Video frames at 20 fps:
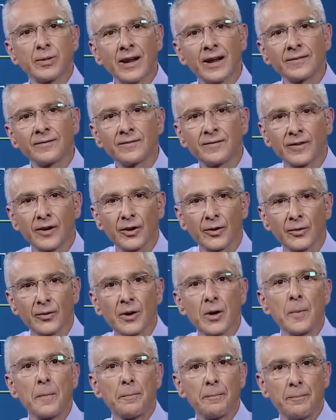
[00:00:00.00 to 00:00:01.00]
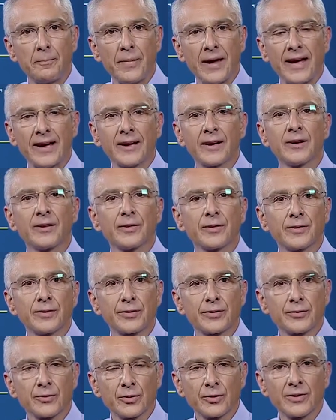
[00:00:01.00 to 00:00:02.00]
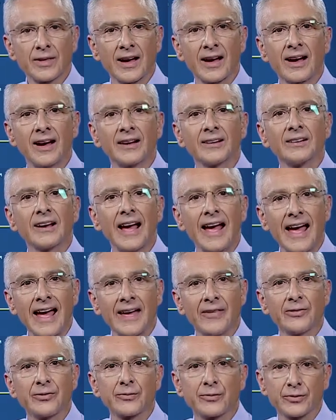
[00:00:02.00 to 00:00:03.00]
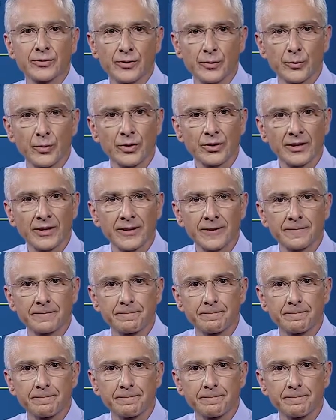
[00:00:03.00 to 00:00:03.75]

blood flow back through the heart and through the body.